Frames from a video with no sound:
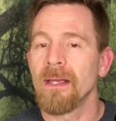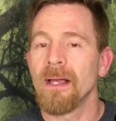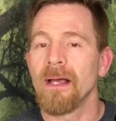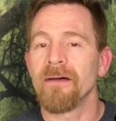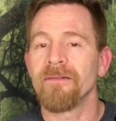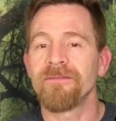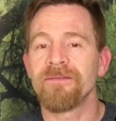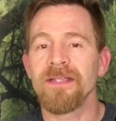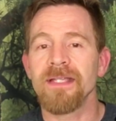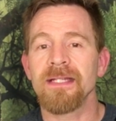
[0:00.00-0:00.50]

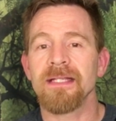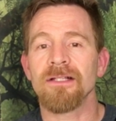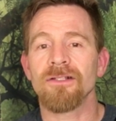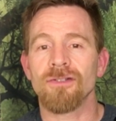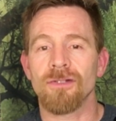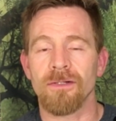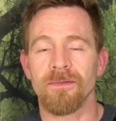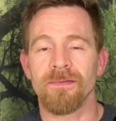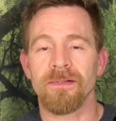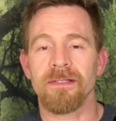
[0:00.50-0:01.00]
a feeding
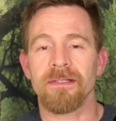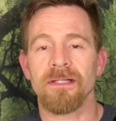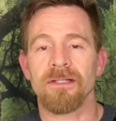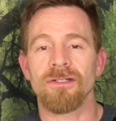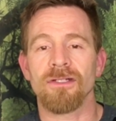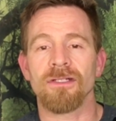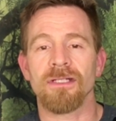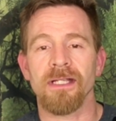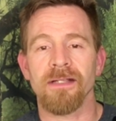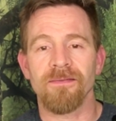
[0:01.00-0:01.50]
surface,
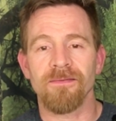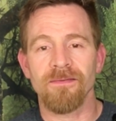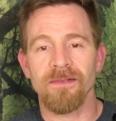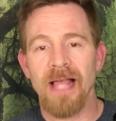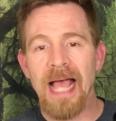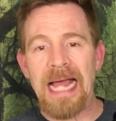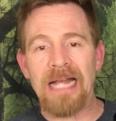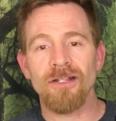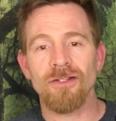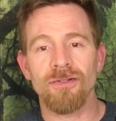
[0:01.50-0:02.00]
such as a
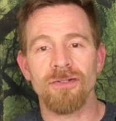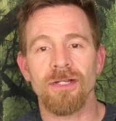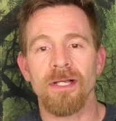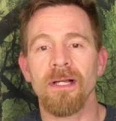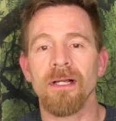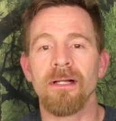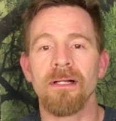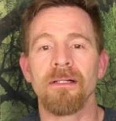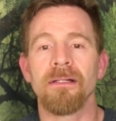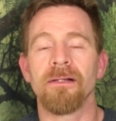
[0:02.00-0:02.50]
flat
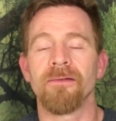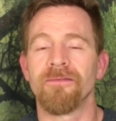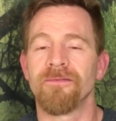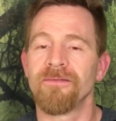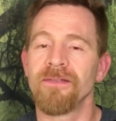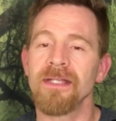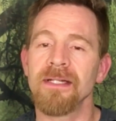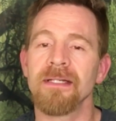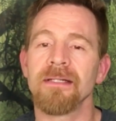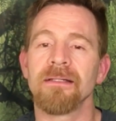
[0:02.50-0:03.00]
shell, a
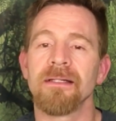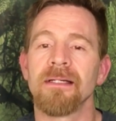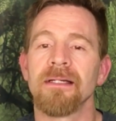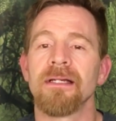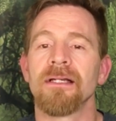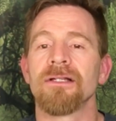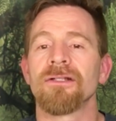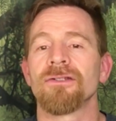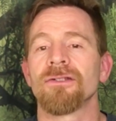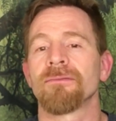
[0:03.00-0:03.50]
feeding
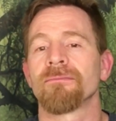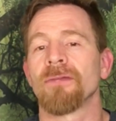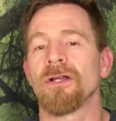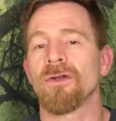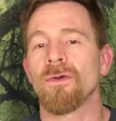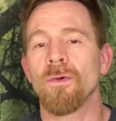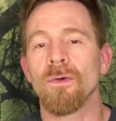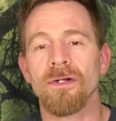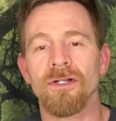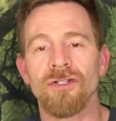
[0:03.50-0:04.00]
dish, a
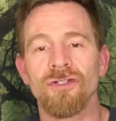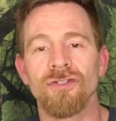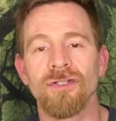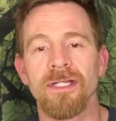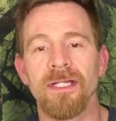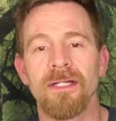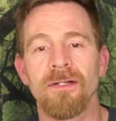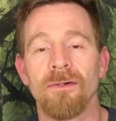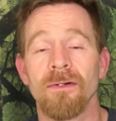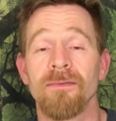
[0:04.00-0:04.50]
cork
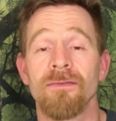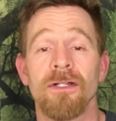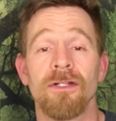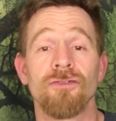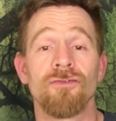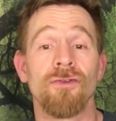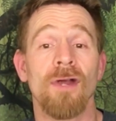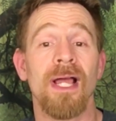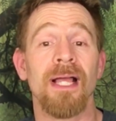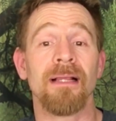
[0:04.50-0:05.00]
sheet, or even a
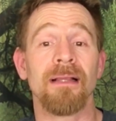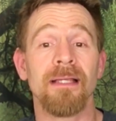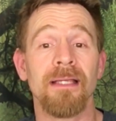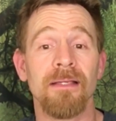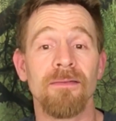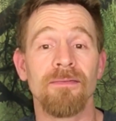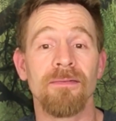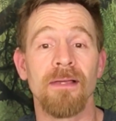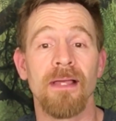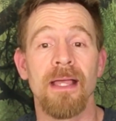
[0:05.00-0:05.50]
dry
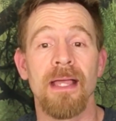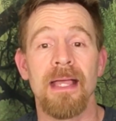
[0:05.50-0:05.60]
leaf,